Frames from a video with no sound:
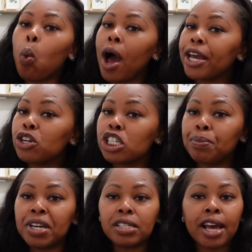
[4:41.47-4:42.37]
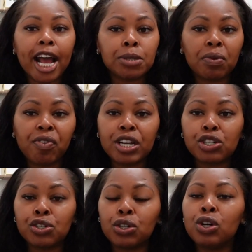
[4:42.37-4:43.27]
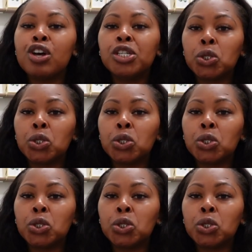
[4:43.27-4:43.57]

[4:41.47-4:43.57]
why you should be a tax professional.